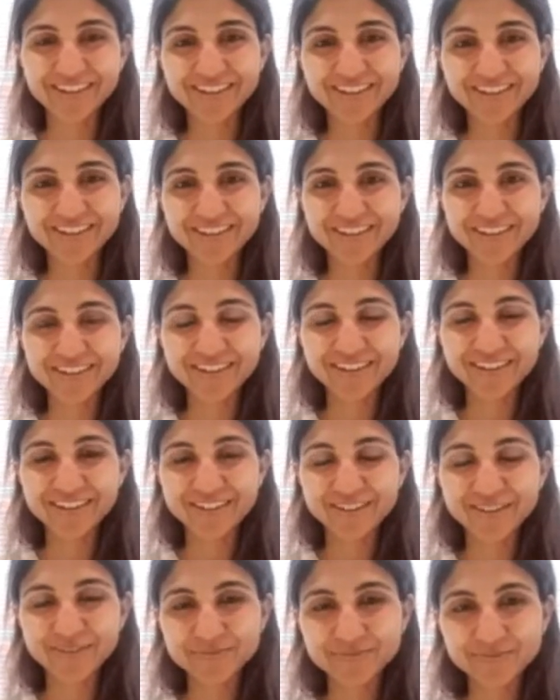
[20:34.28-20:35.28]

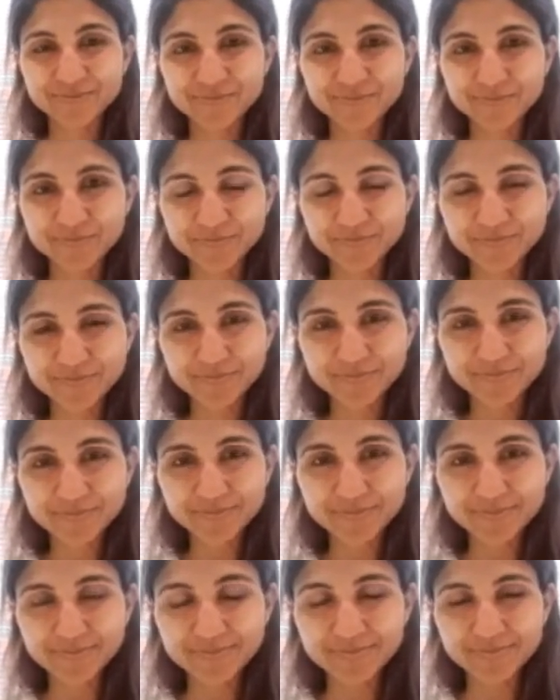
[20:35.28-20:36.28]

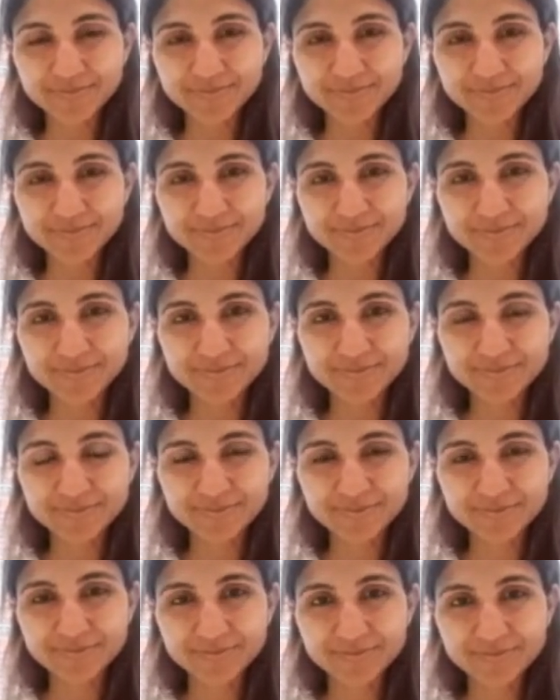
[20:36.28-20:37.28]

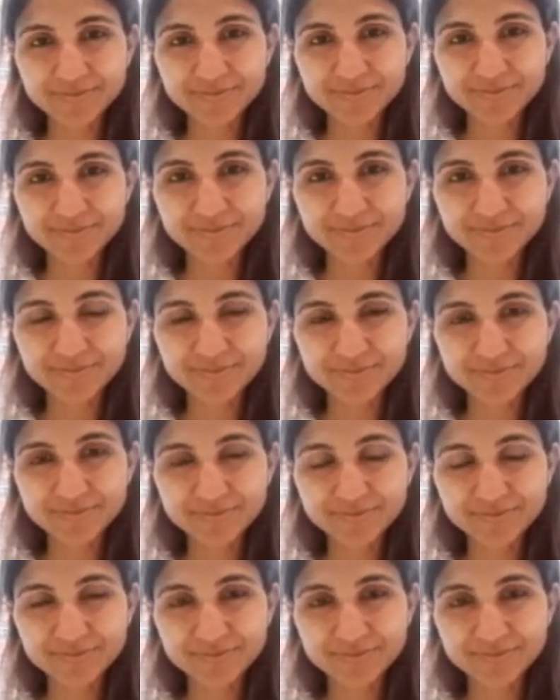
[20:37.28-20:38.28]

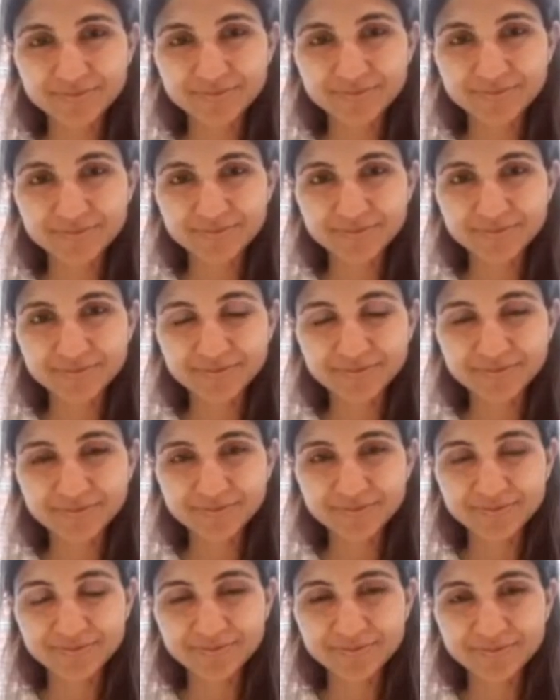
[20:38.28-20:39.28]

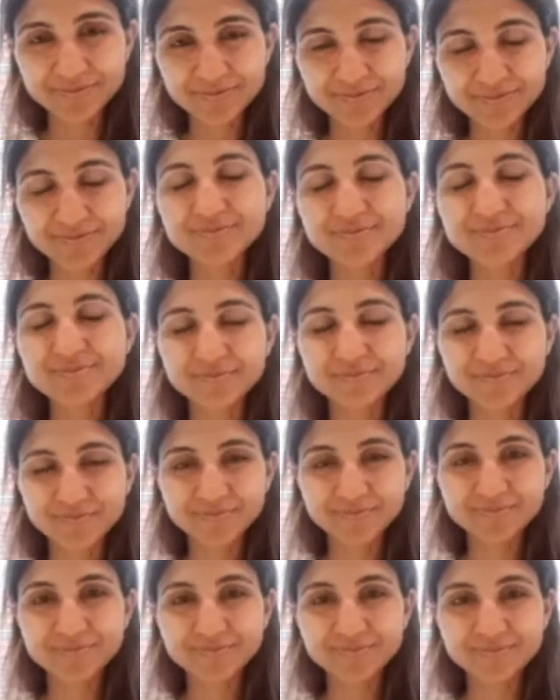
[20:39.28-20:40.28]

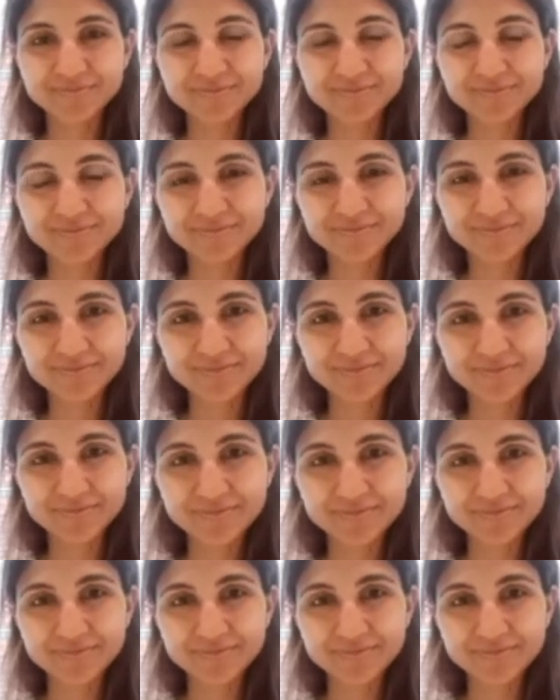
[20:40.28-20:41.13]
No words are spoken by the person on screen.